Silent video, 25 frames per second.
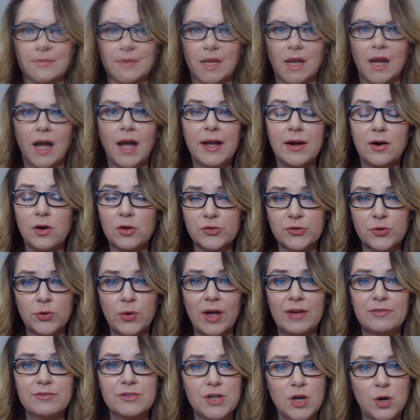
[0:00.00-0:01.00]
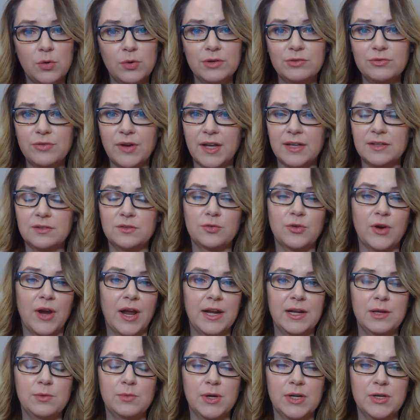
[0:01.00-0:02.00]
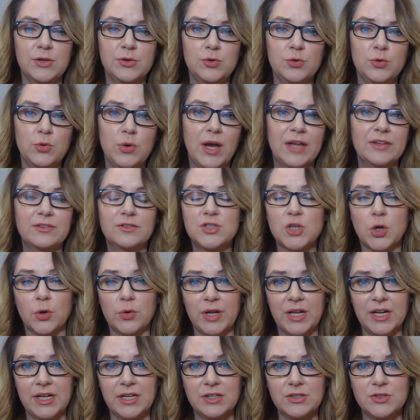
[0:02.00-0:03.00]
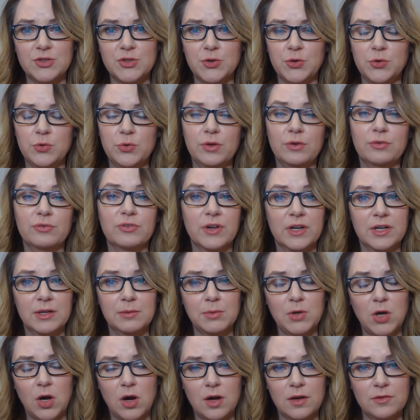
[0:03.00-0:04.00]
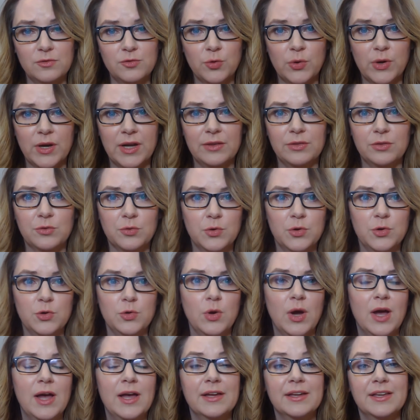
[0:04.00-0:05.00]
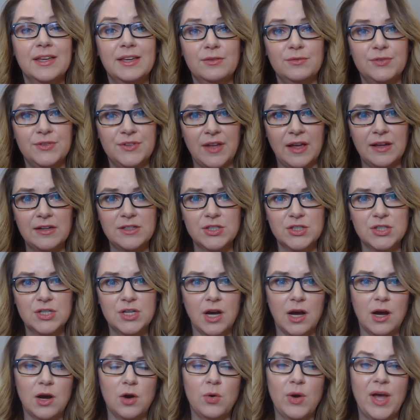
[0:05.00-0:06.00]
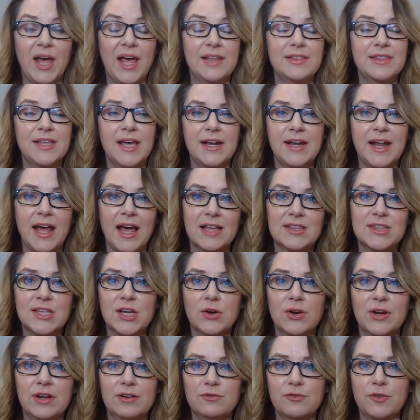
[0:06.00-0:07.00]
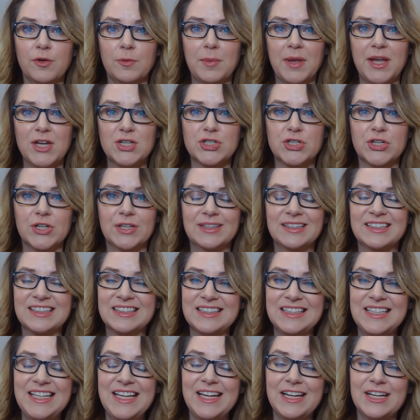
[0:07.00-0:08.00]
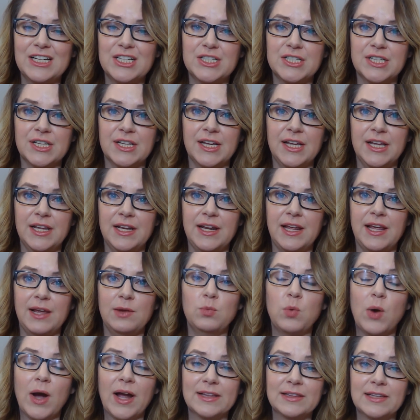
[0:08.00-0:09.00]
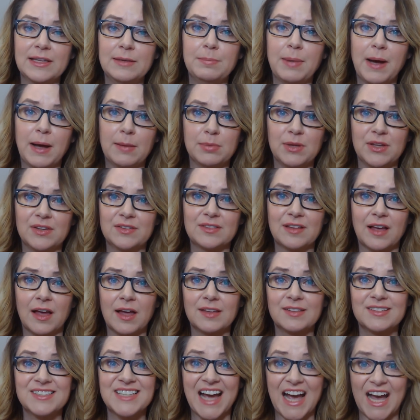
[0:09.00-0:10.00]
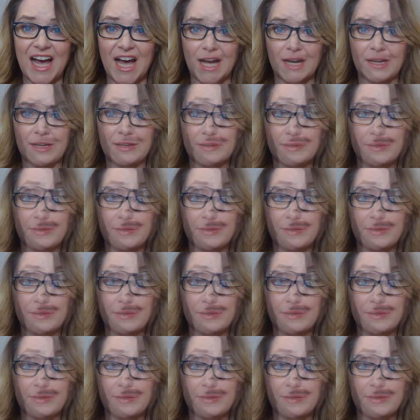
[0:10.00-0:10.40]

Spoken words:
I also have no advice for anyone who has donated to the Freedom Convoy through GiveSendGo and then had their information leaked in a widely publicized hack.